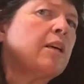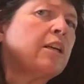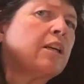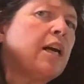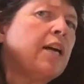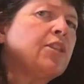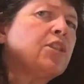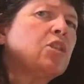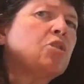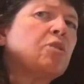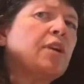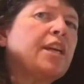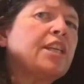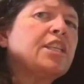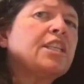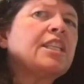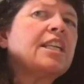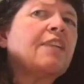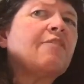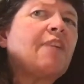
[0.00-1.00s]

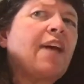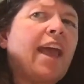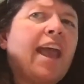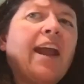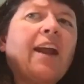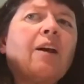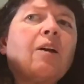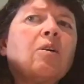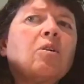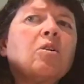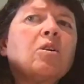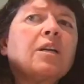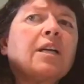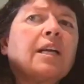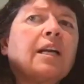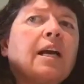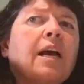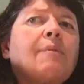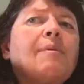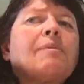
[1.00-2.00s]
concentration of air
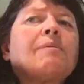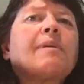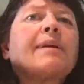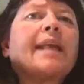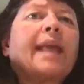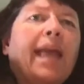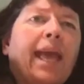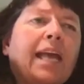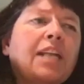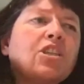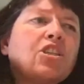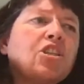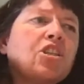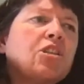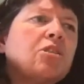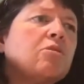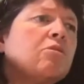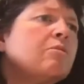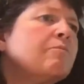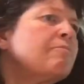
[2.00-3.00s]
coming right at
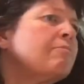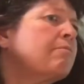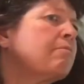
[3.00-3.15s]
you.